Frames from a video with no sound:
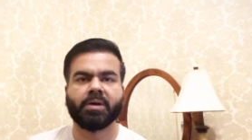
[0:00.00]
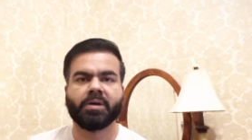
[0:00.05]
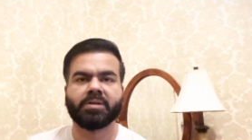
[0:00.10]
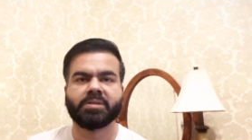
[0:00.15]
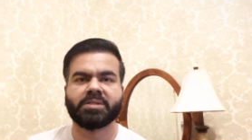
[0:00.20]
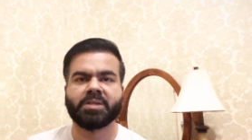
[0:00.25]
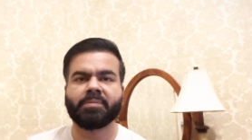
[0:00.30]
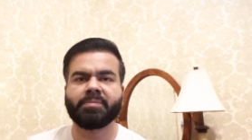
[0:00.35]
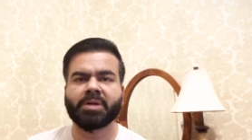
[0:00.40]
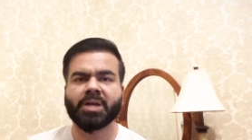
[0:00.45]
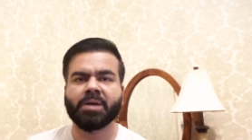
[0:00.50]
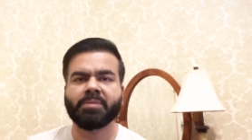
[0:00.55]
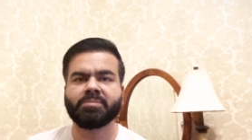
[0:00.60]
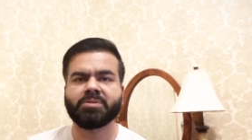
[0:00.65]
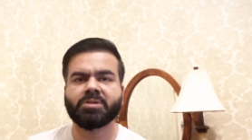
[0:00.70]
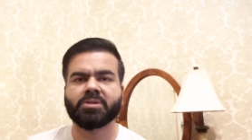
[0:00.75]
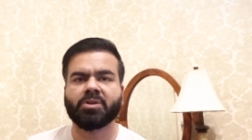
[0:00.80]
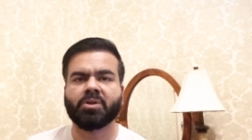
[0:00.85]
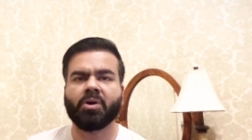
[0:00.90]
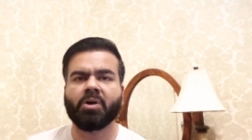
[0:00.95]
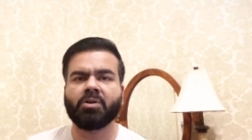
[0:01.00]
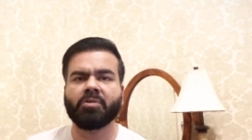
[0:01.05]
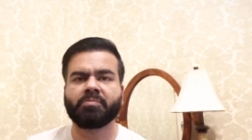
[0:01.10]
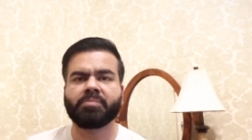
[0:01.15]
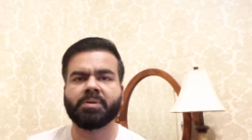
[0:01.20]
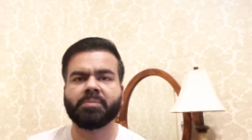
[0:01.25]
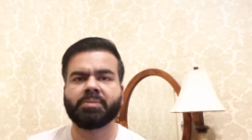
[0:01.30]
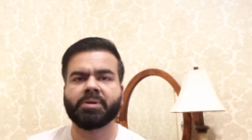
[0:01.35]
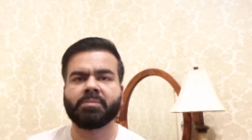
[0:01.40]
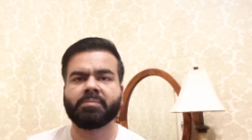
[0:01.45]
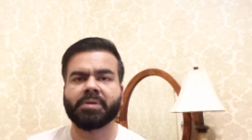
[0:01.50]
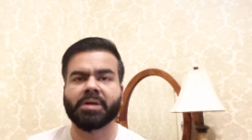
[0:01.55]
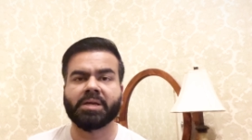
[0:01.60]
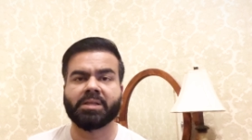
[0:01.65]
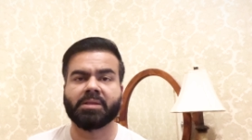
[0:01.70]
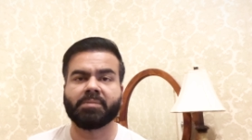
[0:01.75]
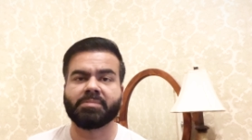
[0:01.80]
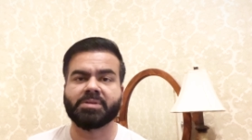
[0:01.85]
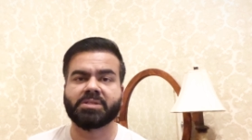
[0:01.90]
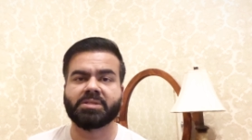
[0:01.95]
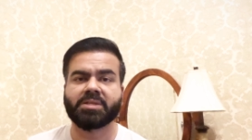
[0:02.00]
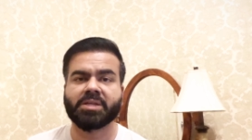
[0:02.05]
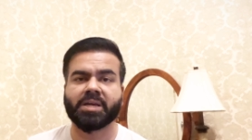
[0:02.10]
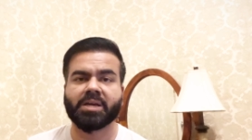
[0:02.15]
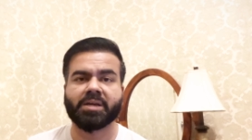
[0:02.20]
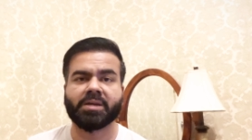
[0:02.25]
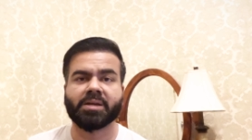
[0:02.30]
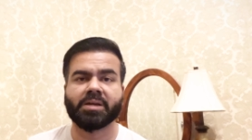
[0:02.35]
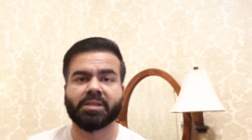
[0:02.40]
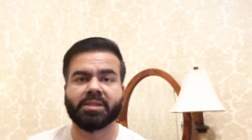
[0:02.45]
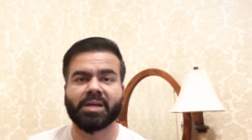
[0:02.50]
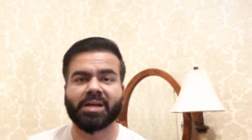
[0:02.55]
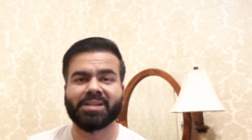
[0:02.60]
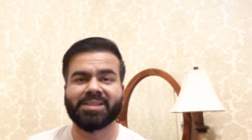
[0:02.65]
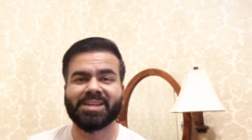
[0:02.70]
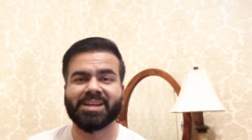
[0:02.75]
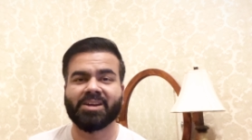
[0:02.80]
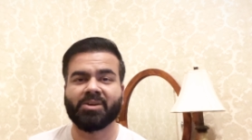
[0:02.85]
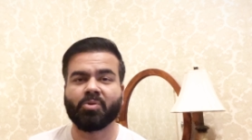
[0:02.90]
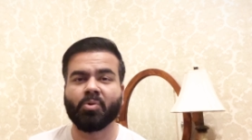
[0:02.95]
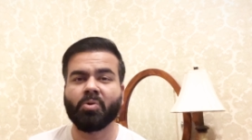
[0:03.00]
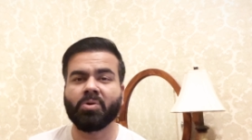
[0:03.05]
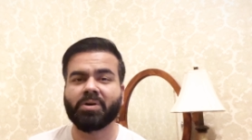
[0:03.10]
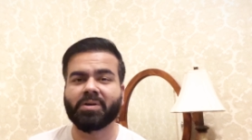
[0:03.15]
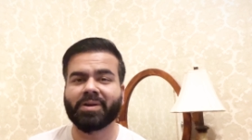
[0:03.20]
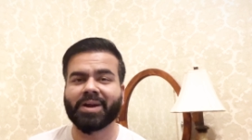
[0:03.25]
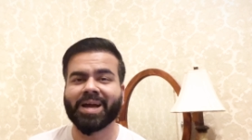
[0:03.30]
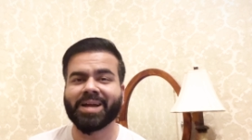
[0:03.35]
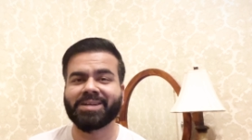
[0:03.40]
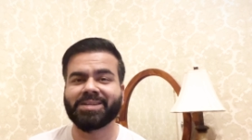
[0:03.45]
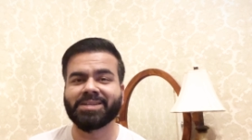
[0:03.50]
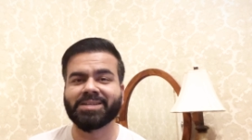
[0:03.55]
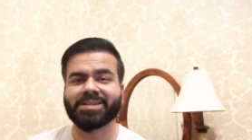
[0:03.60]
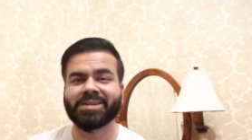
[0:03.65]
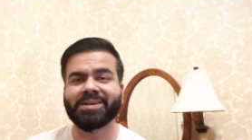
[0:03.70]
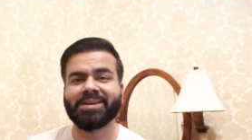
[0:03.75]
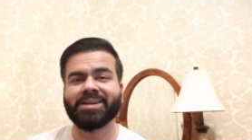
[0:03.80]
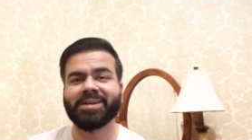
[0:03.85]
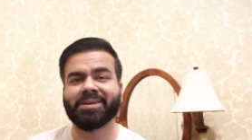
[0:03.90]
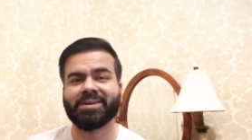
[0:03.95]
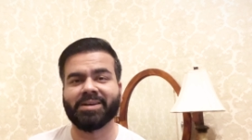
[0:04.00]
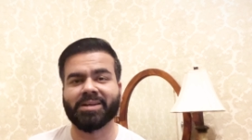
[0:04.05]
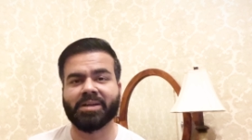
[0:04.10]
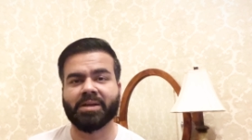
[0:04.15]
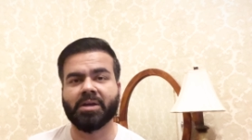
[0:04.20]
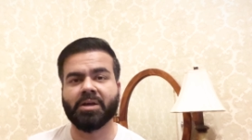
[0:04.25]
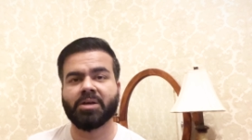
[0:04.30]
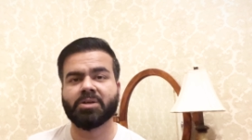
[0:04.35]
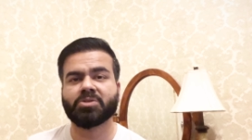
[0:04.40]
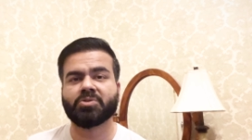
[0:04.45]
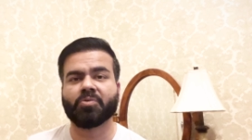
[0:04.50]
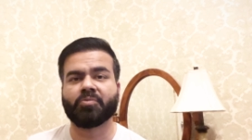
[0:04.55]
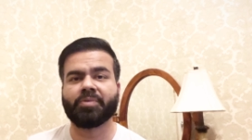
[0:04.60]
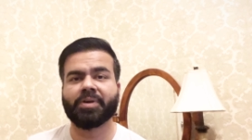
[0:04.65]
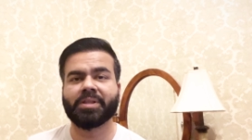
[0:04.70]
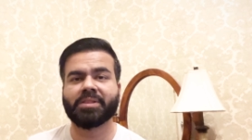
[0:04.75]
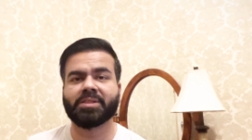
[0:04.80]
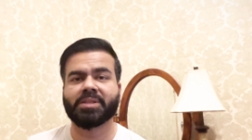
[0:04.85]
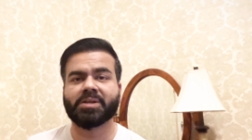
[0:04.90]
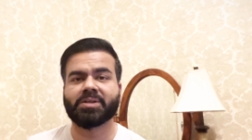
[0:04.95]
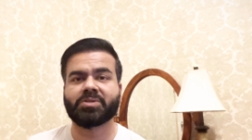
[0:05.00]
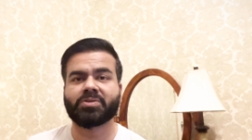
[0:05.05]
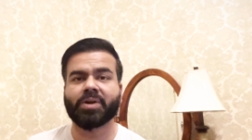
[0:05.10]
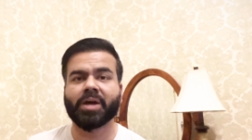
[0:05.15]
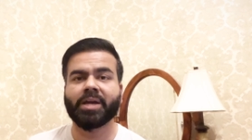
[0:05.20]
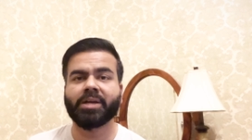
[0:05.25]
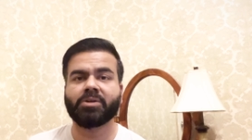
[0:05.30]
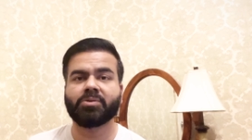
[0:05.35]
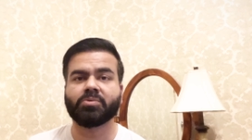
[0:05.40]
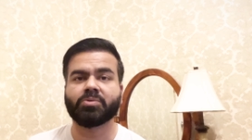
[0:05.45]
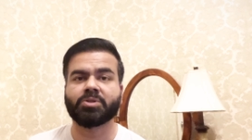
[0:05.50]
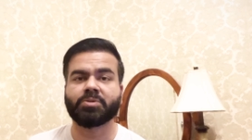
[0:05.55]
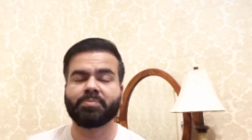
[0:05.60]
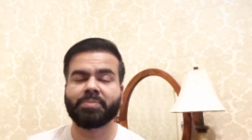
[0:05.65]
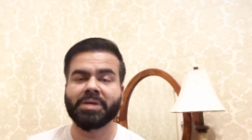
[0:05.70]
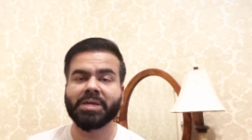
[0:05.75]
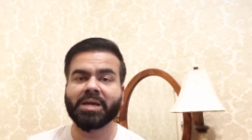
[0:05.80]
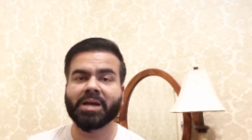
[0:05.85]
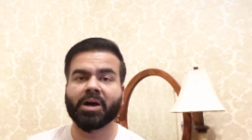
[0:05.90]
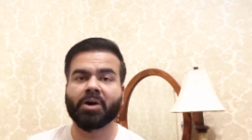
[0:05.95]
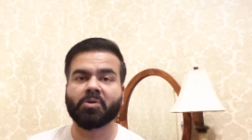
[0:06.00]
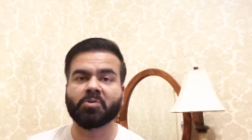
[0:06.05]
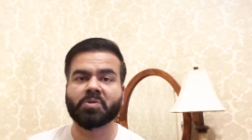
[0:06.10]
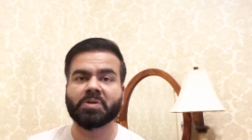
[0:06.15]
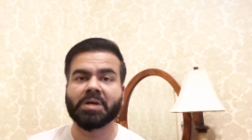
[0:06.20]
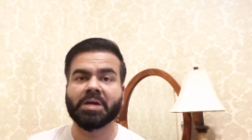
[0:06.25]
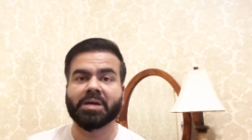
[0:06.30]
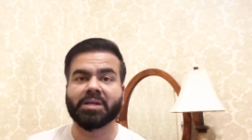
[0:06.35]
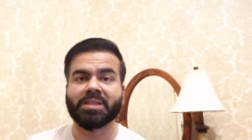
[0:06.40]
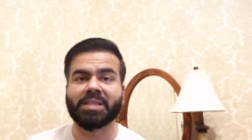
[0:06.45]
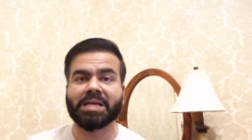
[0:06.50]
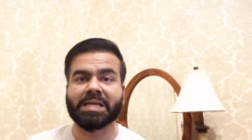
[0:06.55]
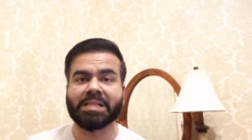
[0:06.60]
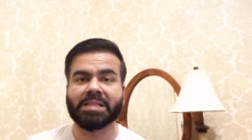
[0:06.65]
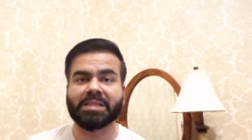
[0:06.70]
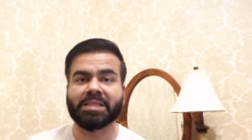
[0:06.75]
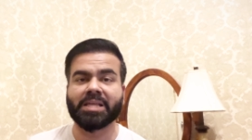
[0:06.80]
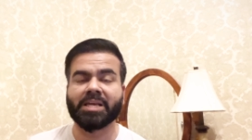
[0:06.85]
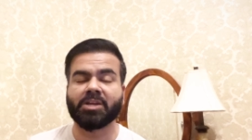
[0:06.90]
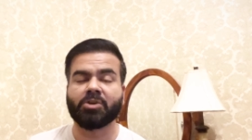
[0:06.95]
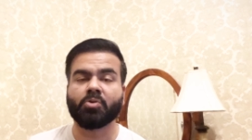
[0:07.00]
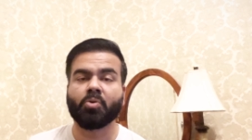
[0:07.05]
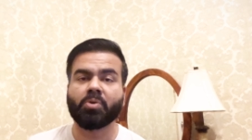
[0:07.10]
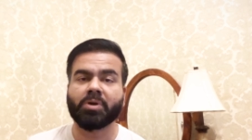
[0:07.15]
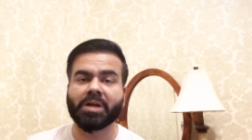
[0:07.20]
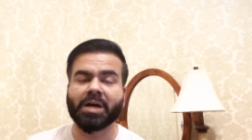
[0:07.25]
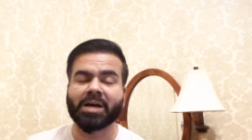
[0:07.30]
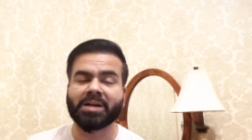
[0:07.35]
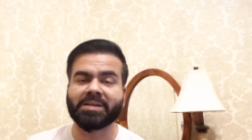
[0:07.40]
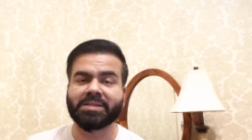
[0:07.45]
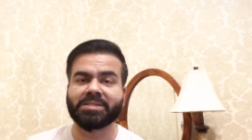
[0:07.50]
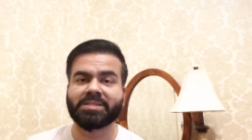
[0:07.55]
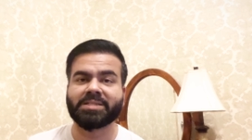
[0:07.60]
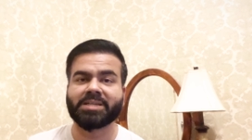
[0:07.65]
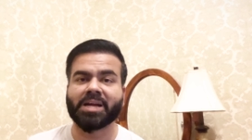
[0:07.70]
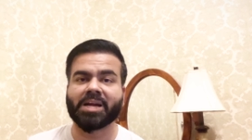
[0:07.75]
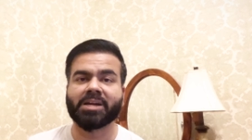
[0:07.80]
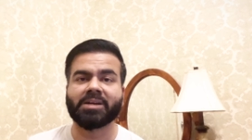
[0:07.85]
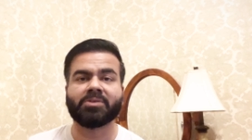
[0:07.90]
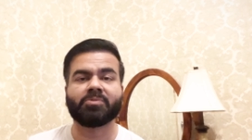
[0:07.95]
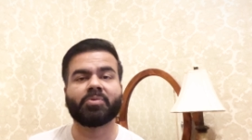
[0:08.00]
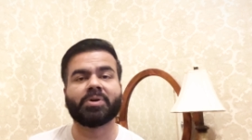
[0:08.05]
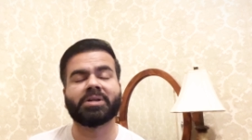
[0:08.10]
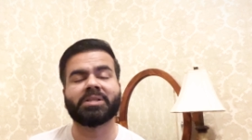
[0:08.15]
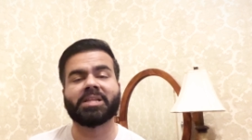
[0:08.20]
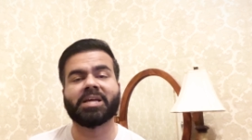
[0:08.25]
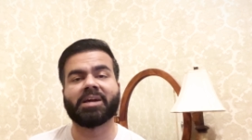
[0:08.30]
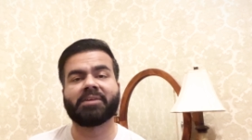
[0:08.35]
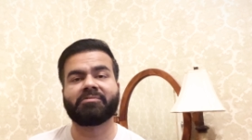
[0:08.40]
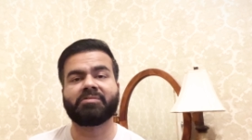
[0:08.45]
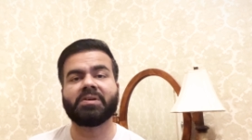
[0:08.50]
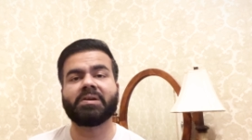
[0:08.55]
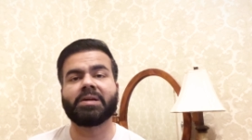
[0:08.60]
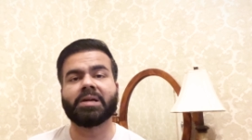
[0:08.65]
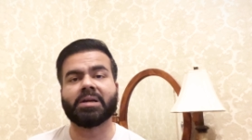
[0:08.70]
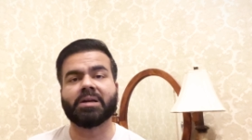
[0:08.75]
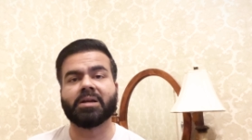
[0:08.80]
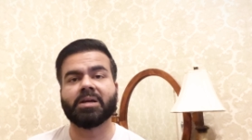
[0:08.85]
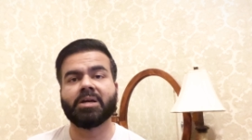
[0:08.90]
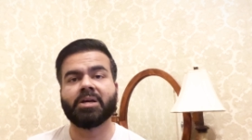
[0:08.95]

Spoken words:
Sometimes a lot of people make the mistake that they don't write it clearly. So when they're trying to speak out, then they don't understand what they have written.